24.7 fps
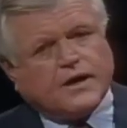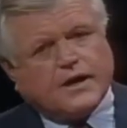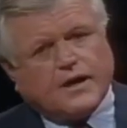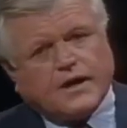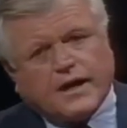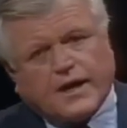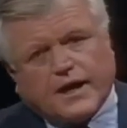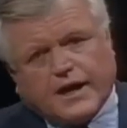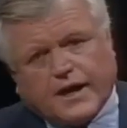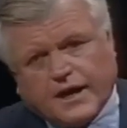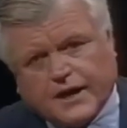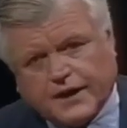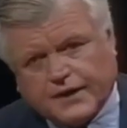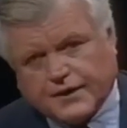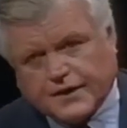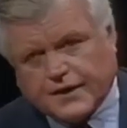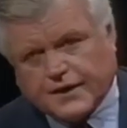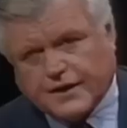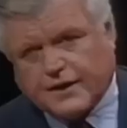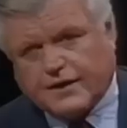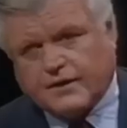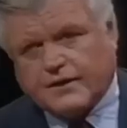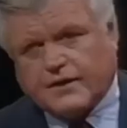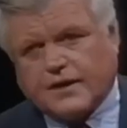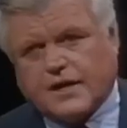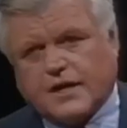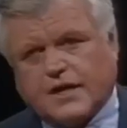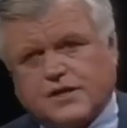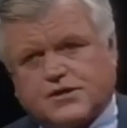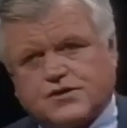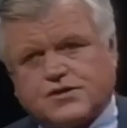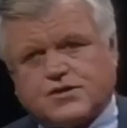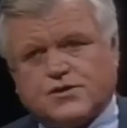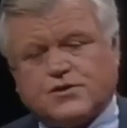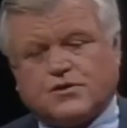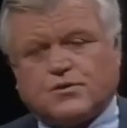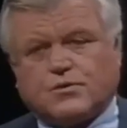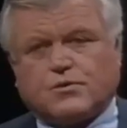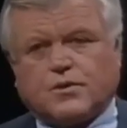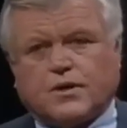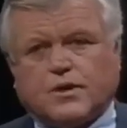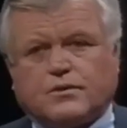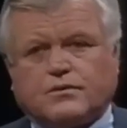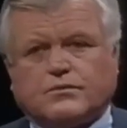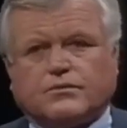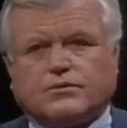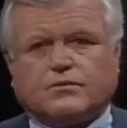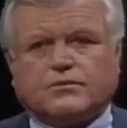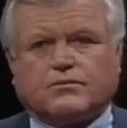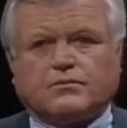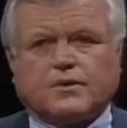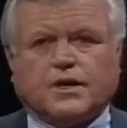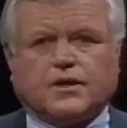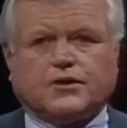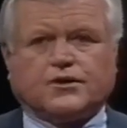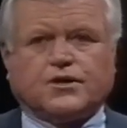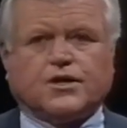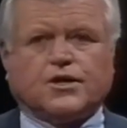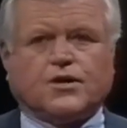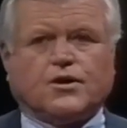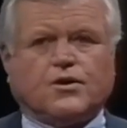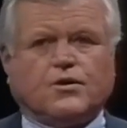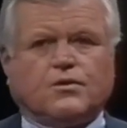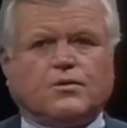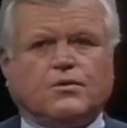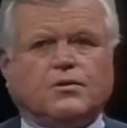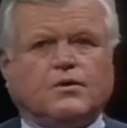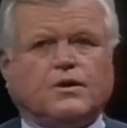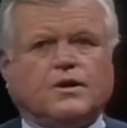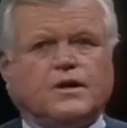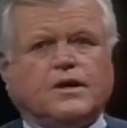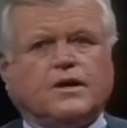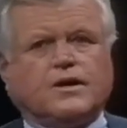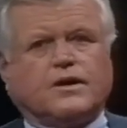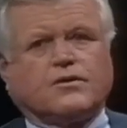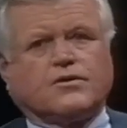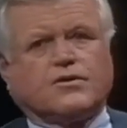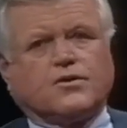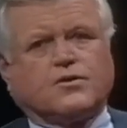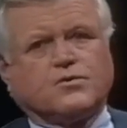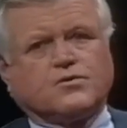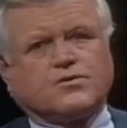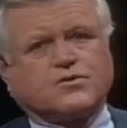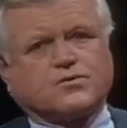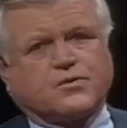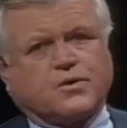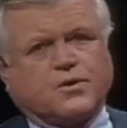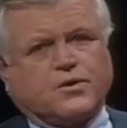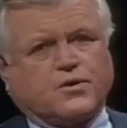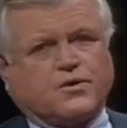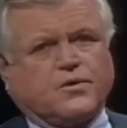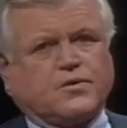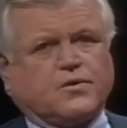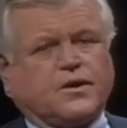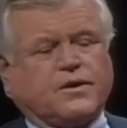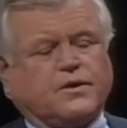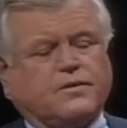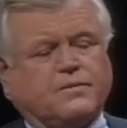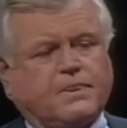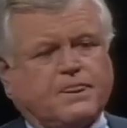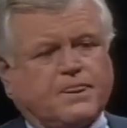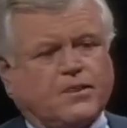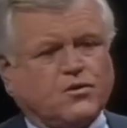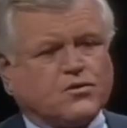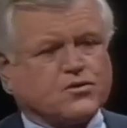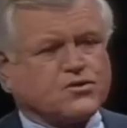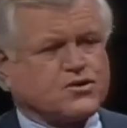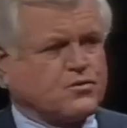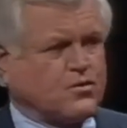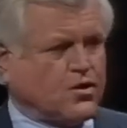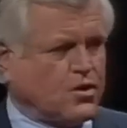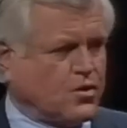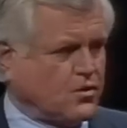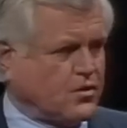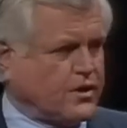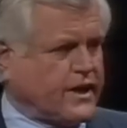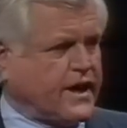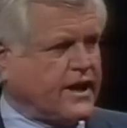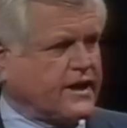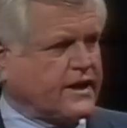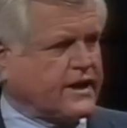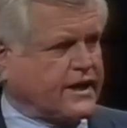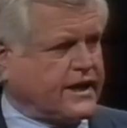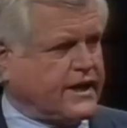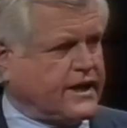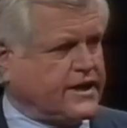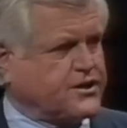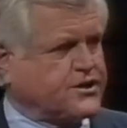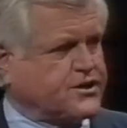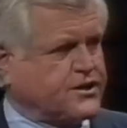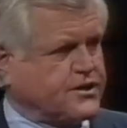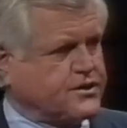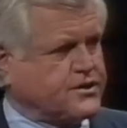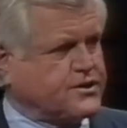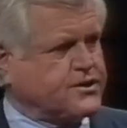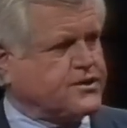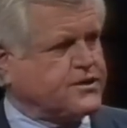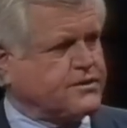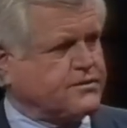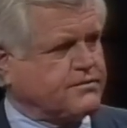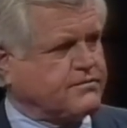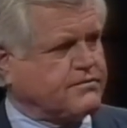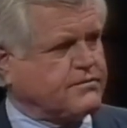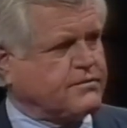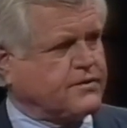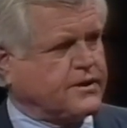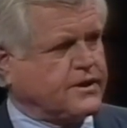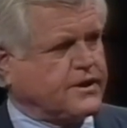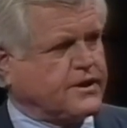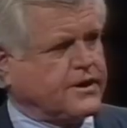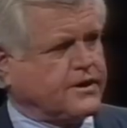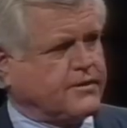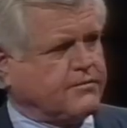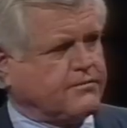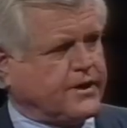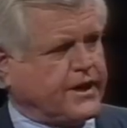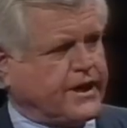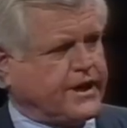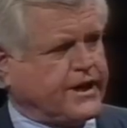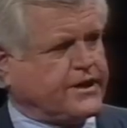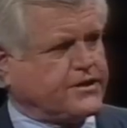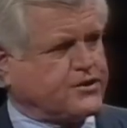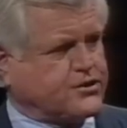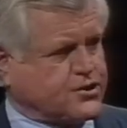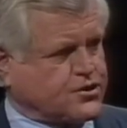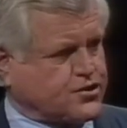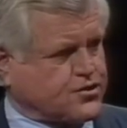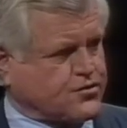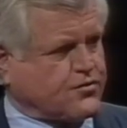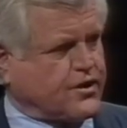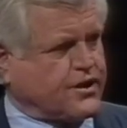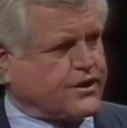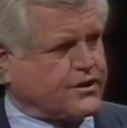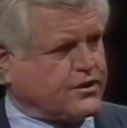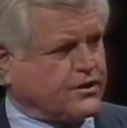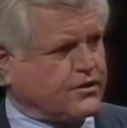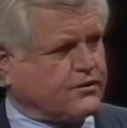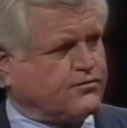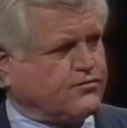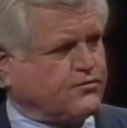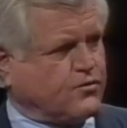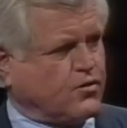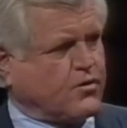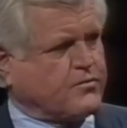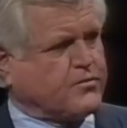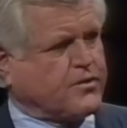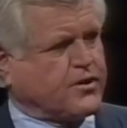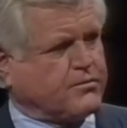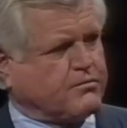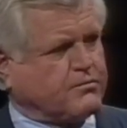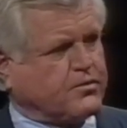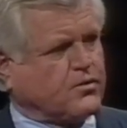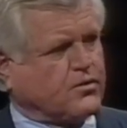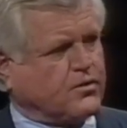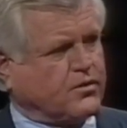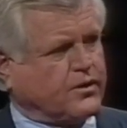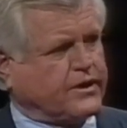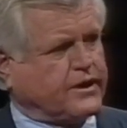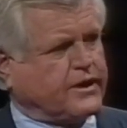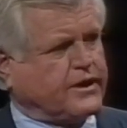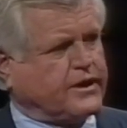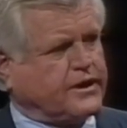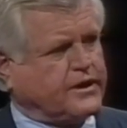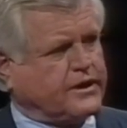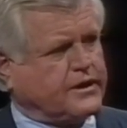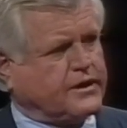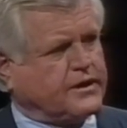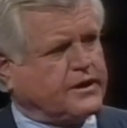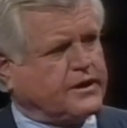And as you well know, those are old allegations by a disgruntled former employee.